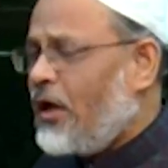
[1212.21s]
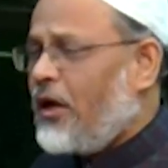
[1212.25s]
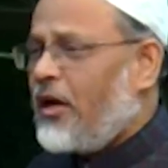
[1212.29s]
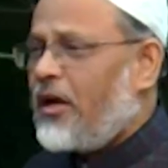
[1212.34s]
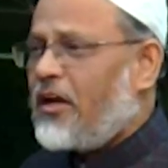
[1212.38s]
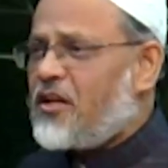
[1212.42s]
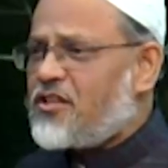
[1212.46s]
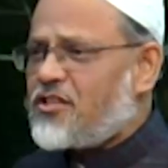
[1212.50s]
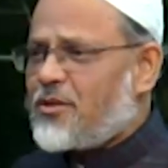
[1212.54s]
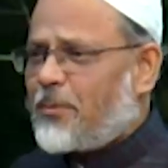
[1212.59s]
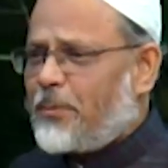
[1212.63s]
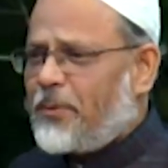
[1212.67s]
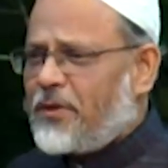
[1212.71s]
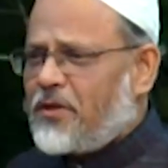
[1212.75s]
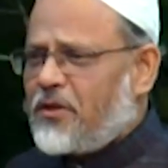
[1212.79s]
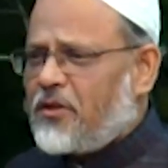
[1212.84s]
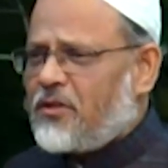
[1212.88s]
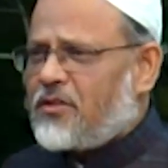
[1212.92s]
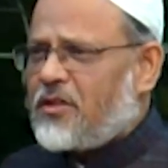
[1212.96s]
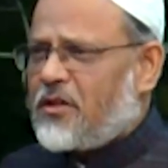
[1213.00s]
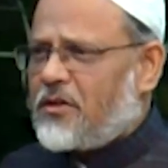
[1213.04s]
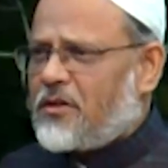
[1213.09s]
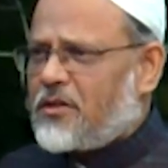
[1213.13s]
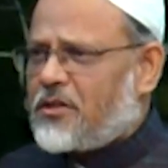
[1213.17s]
It is a
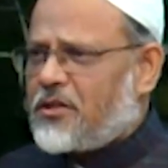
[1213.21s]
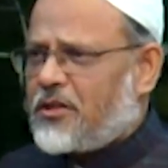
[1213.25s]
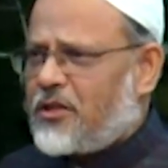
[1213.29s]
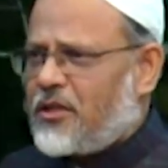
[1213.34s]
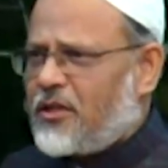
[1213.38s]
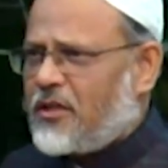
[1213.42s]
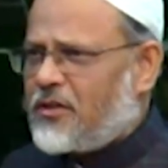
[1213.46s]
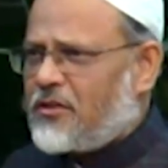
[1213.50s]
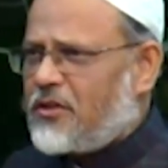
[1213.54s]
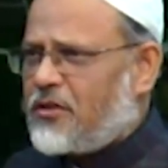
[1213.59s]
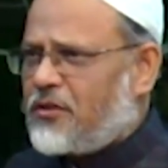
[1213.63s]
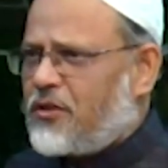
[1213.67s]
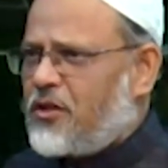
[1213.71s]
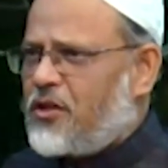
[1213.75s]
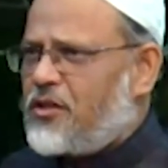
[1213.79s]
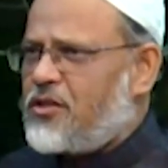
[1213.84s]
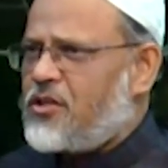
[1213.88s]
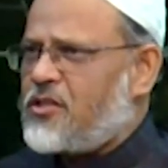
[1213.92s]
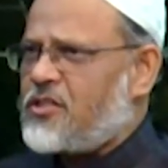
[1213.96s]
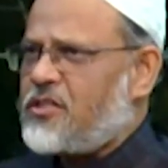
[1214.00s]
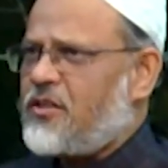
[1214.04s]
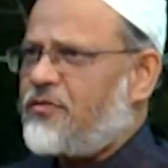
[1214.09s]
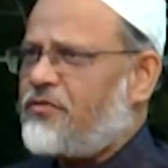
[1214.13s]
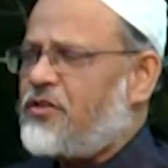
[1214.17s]
pity that the
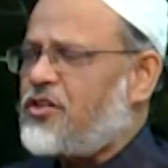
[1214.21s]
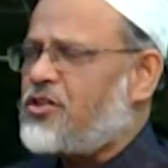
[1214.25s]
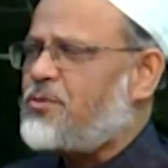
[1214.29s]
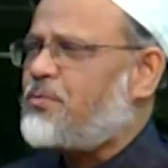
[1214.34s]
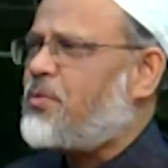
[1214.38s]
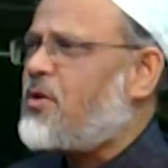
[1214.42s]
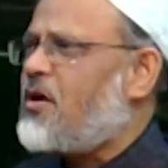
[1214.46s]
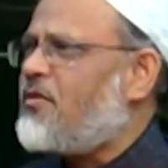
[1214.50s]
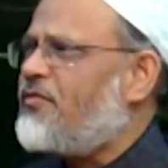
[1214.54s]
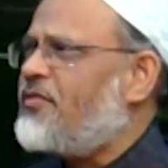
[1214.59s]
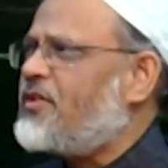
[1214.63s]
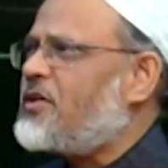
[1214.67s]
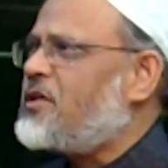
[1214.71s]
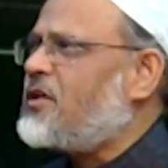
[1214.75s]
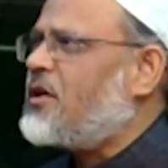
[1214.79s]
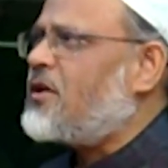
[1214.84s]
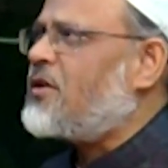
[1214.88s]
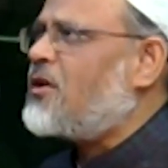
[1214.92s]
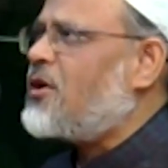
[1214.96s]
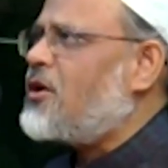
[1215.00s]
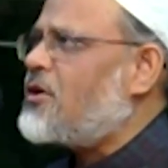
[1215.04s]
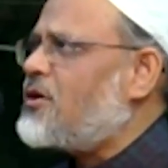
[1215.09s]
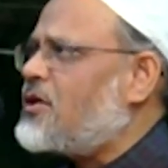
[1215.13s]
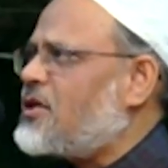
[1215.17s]
teachings of this Prophet
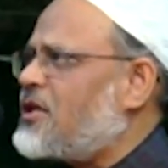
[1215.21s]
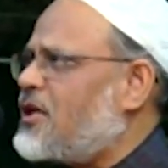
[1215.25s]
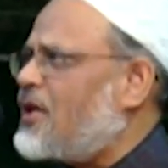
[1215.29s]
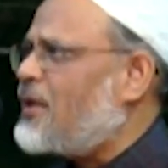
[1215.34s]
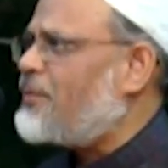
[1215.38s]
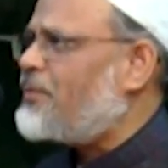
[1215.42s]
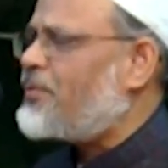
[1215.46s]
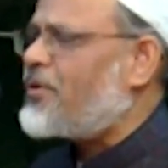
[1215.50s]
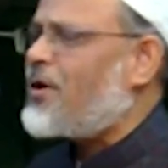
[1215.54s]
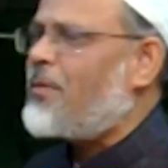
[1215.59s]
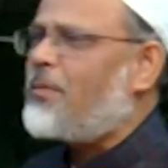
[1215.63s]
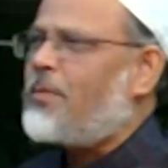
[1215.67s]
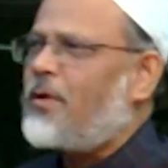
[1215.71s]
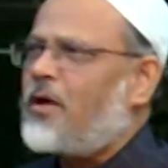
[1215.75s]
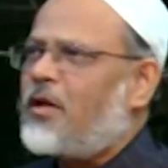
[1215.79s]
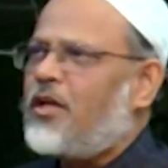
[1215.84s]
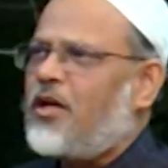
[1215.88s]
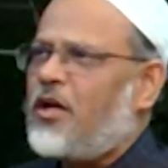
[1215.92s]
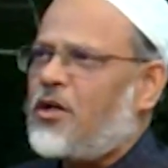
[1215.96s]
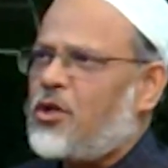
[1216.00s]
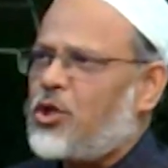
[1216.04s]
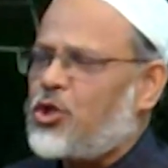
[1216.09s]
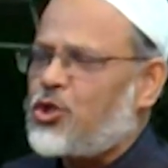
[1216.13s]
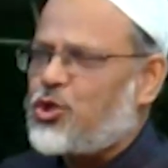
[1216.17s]
are not
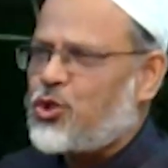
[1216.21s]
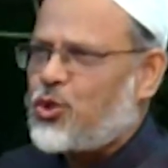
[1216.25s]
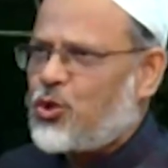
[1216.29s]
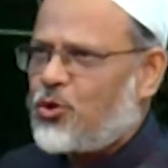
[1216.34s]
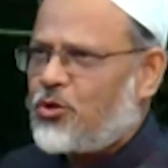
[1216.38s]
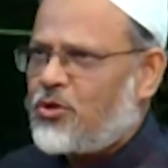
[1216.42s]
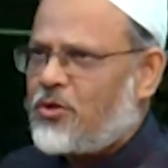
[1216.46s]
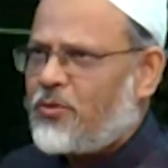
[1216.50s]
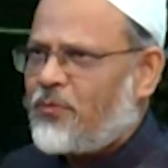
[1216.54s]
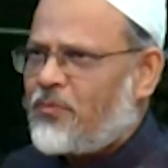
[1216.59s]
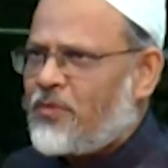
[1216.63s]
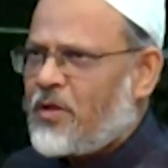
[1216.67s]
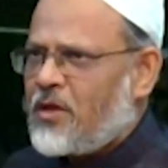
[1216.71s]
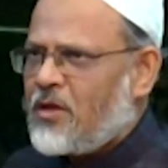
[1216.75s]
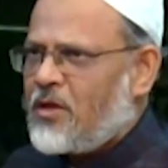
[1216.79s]
properly understood,